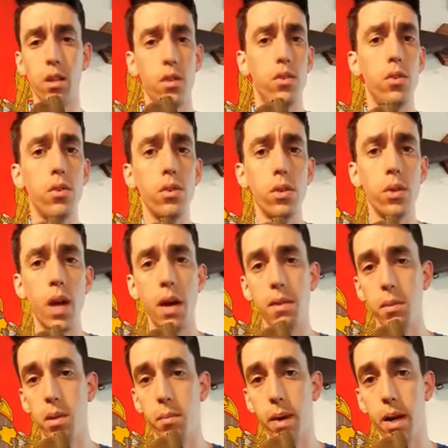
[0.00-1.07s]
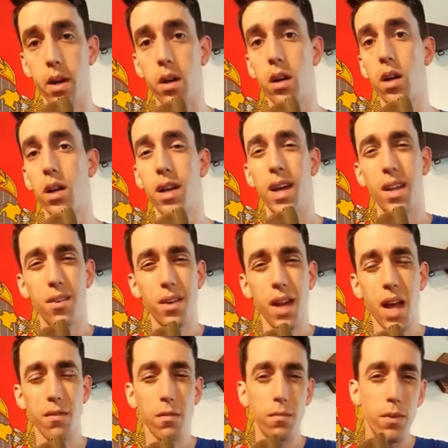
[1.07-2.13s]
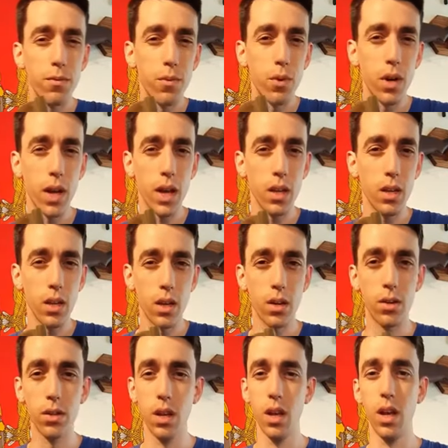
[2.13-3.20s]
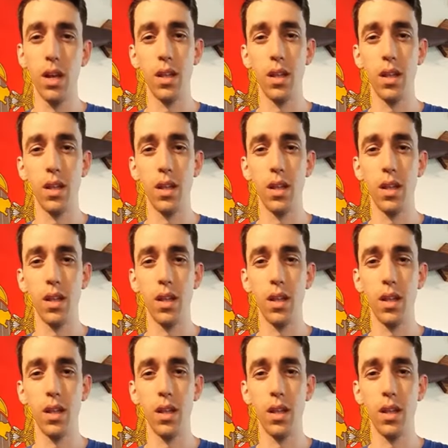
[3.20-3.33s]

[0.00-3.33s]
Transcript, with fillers: The sooner you have them, the better, and you're going to have them for 4 to 8 years.